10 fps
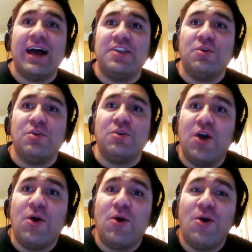don't
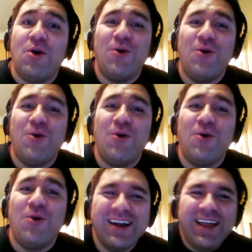know.
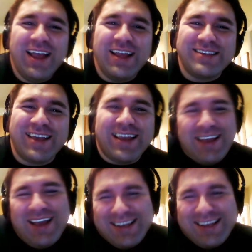It's like,
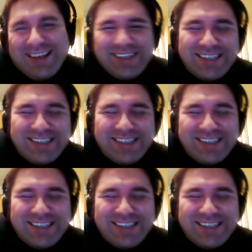guys, this